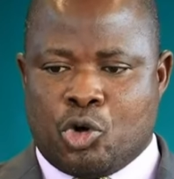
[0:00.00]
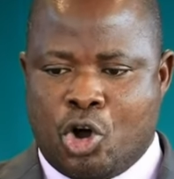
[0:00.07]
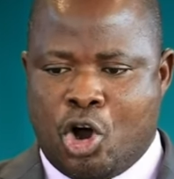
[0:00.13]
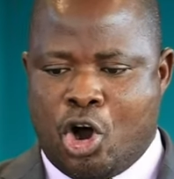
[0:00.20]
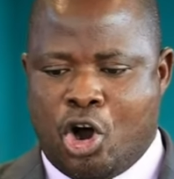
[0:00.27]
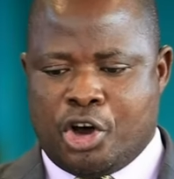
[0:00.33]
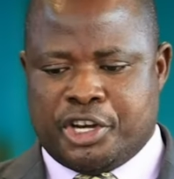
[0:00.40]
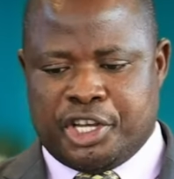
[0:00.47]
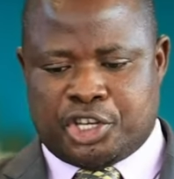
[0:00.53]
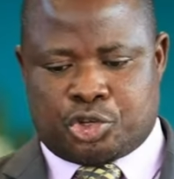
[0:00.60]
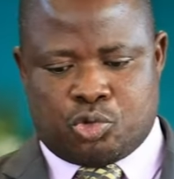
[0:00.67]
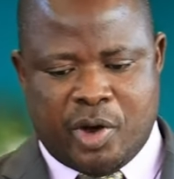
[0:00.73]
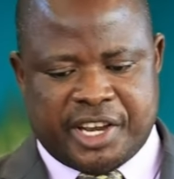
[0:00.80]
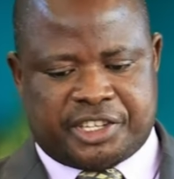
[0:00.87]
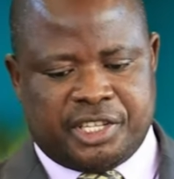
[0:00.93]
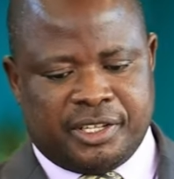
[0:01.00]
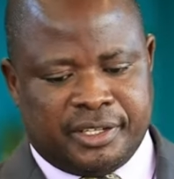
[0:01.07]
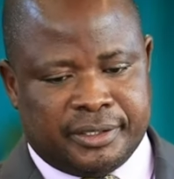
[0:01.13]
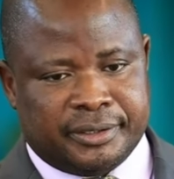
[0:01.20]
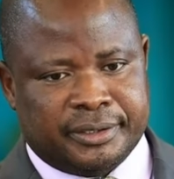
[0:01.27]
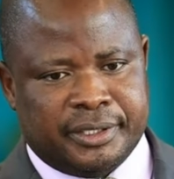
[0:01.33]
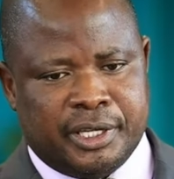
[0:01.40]
God is
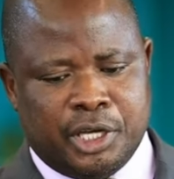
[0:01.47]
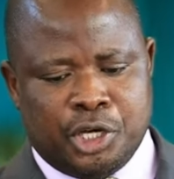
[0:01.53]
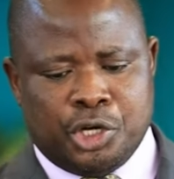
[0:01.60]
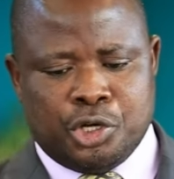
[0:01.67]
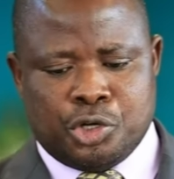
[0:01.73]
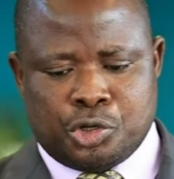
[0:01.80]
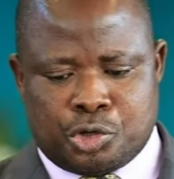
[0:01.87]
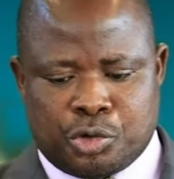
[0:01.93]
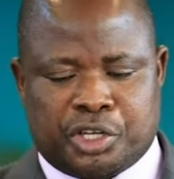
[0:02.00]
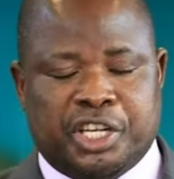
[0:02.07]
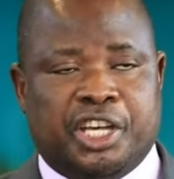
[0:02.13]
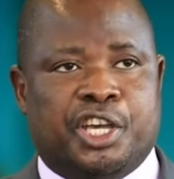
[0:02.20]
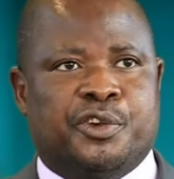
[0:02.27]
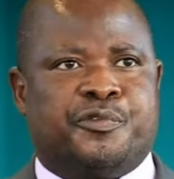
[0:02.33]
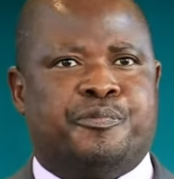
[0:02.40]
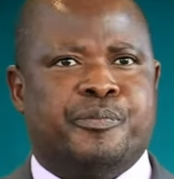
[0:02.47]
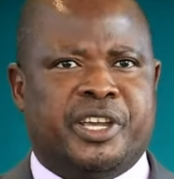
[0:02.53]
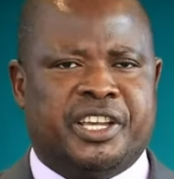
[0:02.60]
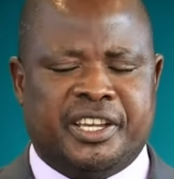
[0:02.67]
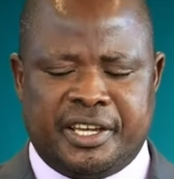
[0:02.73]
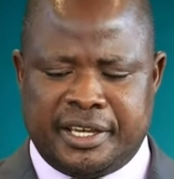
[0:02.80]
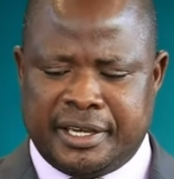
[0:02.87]
waiting to give
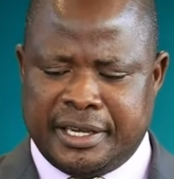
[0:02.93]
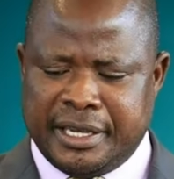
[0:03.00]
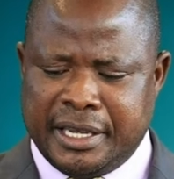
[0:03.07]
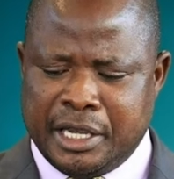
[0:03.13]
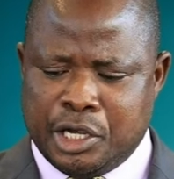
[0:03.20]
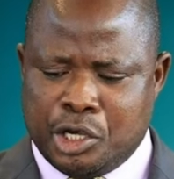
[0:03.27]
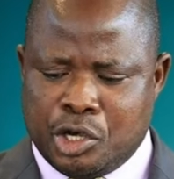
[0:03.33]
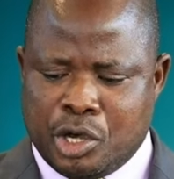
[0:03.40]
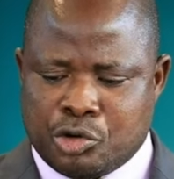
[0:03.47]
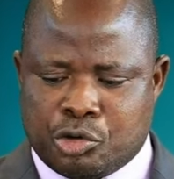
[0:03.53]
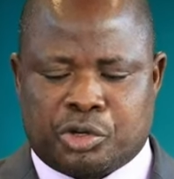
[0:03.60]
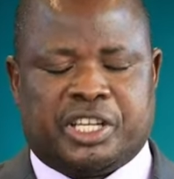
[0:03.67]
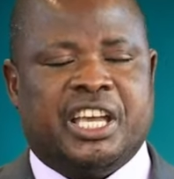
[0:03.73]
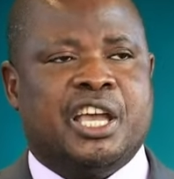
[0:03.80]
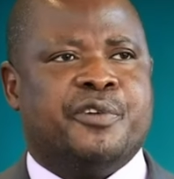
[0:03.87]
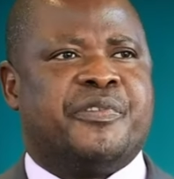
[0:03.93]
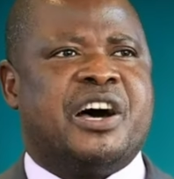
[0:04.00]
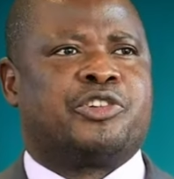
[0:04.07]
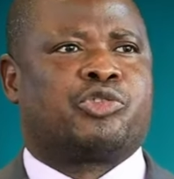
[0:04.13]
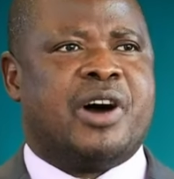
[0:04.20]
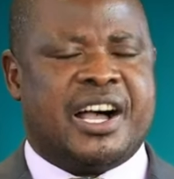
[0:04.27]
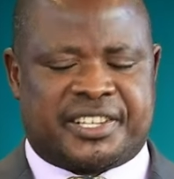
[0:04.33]
me, to
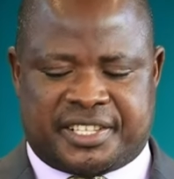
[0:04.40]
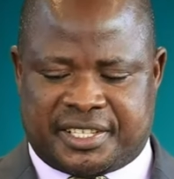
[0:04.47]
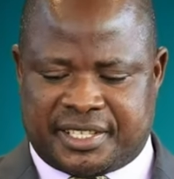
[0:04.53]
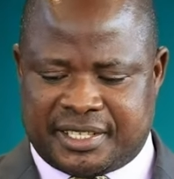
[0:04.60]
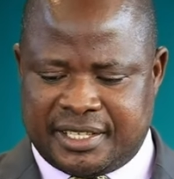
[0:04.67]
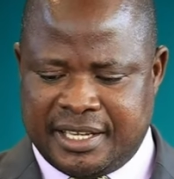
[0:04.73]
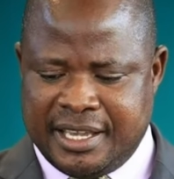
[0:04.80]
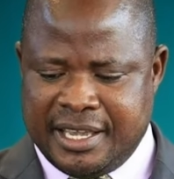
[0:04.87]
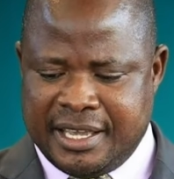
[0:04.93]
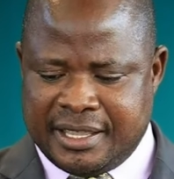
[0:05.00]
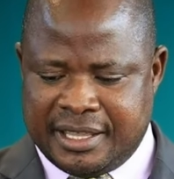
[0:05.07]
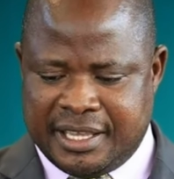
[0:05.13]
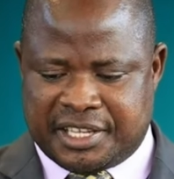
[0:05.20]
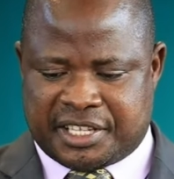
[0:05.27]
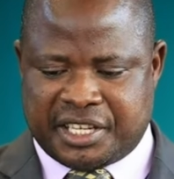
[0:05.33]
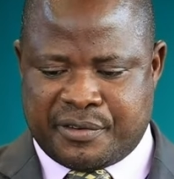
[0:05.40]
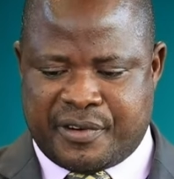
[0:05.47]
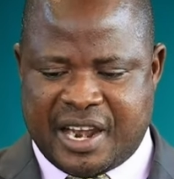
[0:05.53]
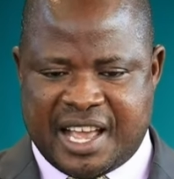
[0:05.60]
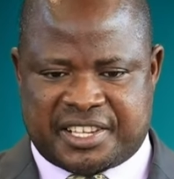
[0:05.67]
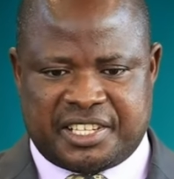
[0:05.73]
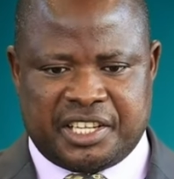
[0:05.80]
give unto us this
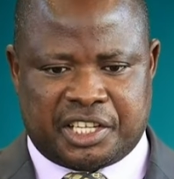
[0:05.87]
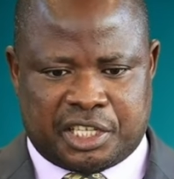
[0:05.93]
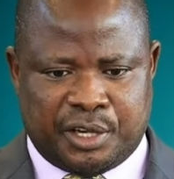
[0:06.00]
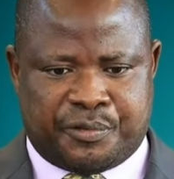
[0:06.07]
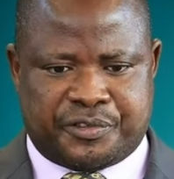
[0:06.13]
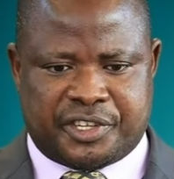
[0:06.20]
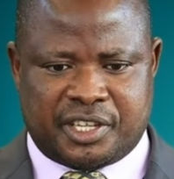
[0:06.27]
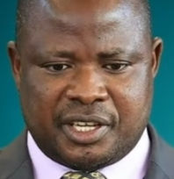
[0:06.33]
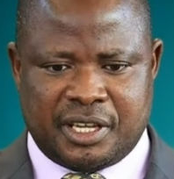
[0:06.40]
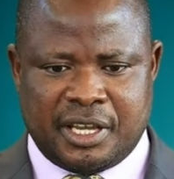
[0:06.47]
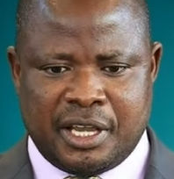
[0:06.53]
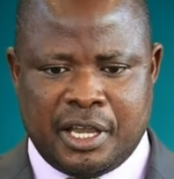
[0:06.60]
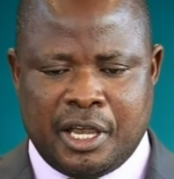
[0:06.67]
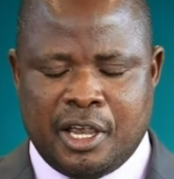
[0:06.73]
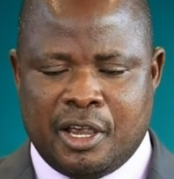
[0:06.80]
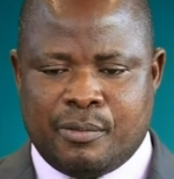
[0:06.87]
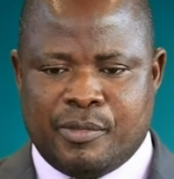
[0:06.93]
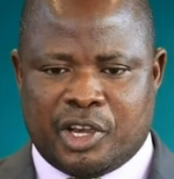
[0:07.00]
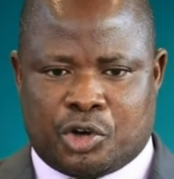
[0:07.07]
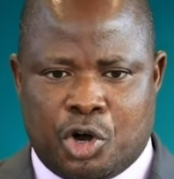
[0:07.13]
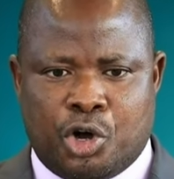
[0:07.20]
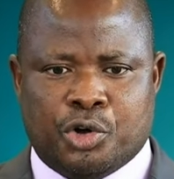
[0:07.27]
everlasting gift
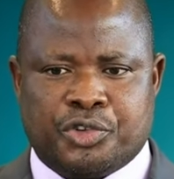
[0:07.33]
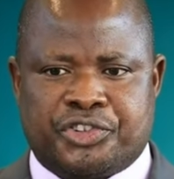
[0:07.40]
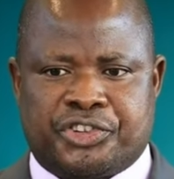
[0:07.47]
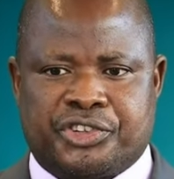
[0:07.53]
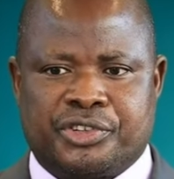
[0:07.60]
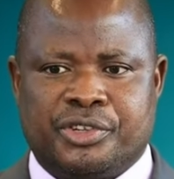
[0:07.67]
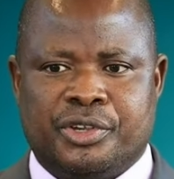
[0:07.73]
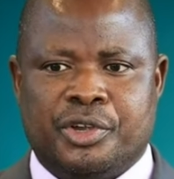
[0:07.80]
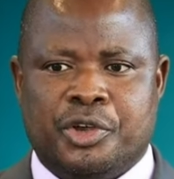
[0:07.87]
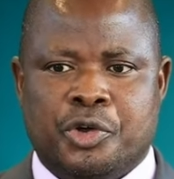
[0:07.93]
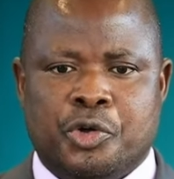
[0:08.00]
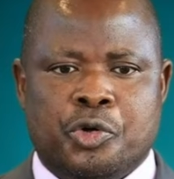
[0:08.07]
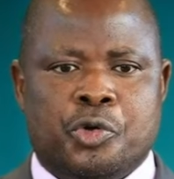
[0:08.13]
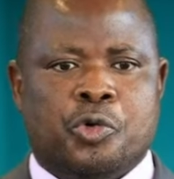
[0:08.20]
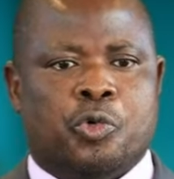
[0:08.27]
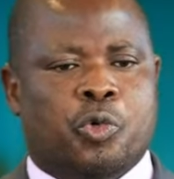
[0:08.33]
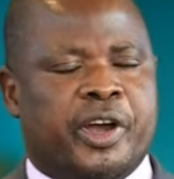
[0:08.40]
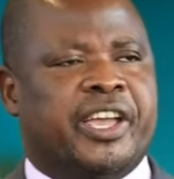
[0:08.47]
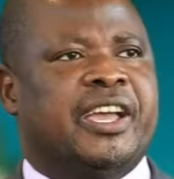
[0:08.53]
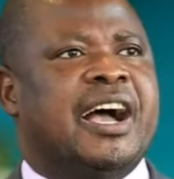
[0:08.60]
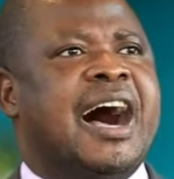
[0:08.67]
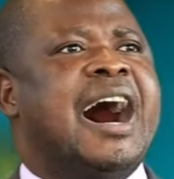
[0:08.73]
because
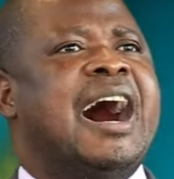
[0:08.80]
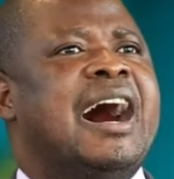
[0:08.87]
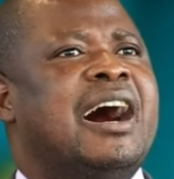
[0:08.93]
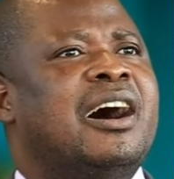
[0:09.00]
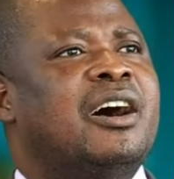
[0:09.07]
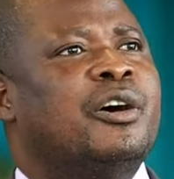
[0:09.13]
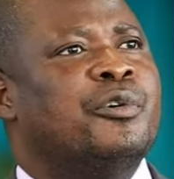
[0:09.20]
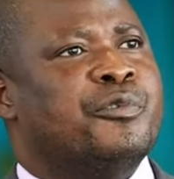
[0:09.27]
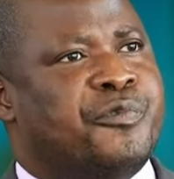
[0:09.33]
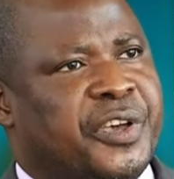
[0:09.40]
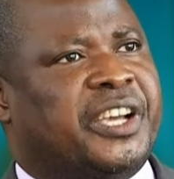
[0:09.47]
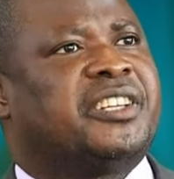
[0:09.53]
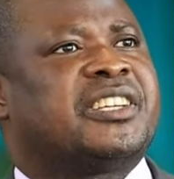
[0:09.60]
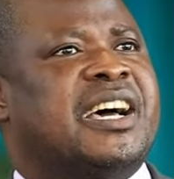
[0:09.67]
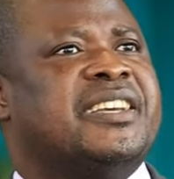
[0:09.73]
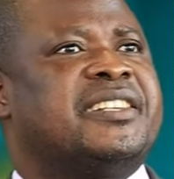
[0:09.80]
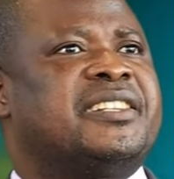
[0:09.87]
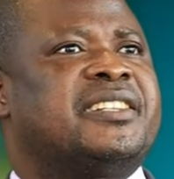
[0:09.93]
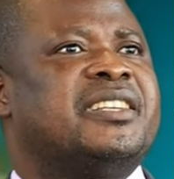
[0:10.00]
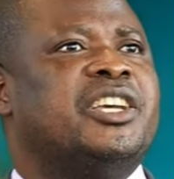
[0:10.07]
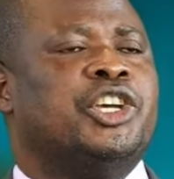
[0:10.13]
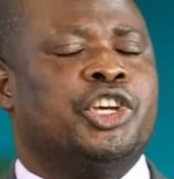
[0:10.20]
we are
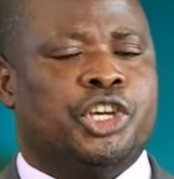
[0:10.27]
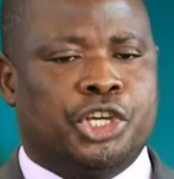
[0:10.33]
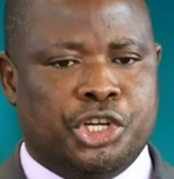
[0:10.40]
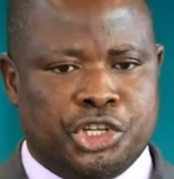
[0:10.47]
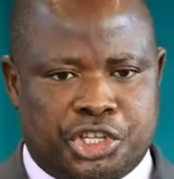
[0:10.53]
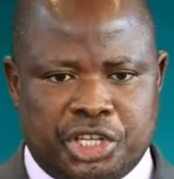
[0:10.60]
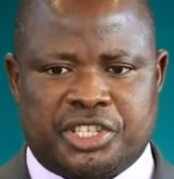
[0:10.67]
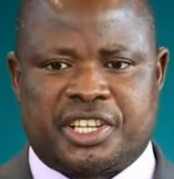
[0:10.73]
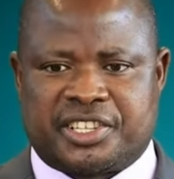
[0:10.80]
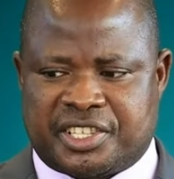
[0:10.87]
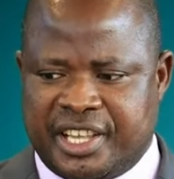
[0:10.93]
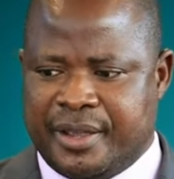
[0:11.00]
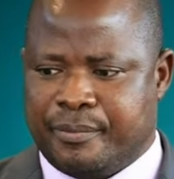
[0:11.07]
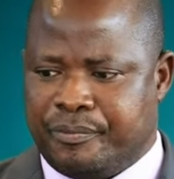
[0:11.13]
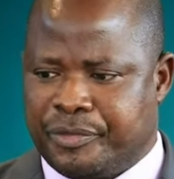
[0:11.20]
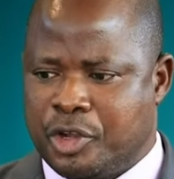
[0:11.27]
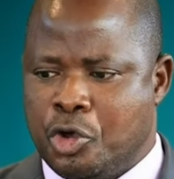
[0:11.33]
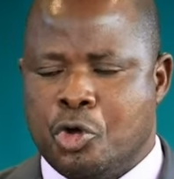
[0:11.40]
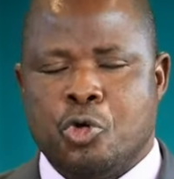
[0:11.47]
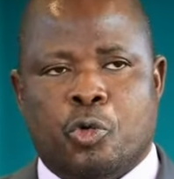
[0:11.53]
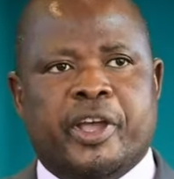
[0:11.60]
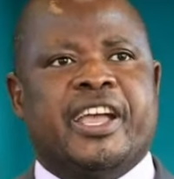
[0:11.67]
victors in Jesus' name.
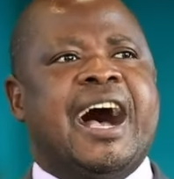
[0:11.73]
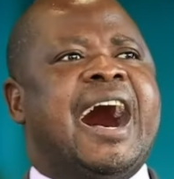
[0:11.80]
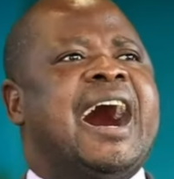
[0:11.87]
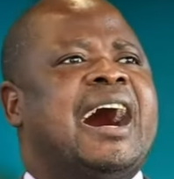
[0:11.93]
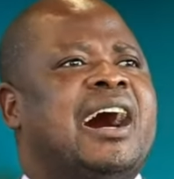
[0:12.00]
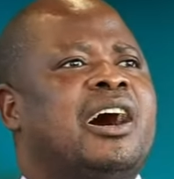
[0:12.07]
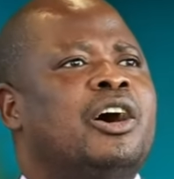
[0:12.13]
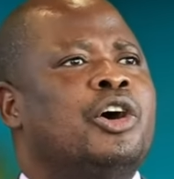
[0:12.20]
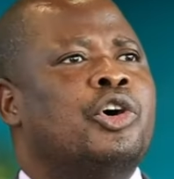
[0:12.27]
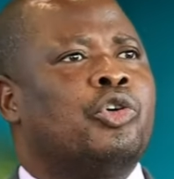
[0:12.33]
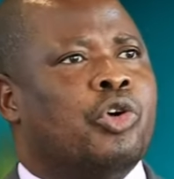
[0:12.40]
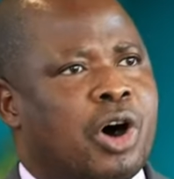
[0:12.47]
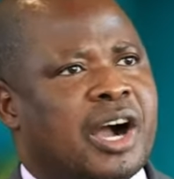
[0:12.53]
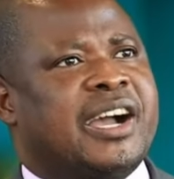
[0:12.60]
We are